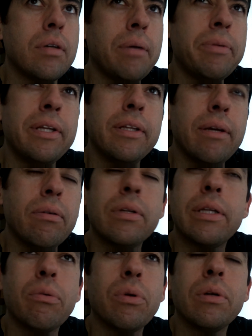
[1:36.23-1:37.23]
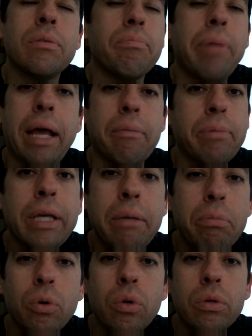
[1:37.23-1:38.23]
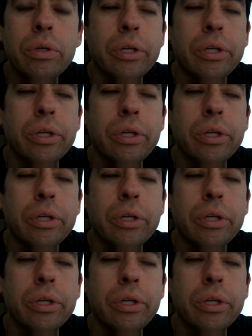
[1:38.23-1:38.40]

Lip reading: I mean, they weren't bad people,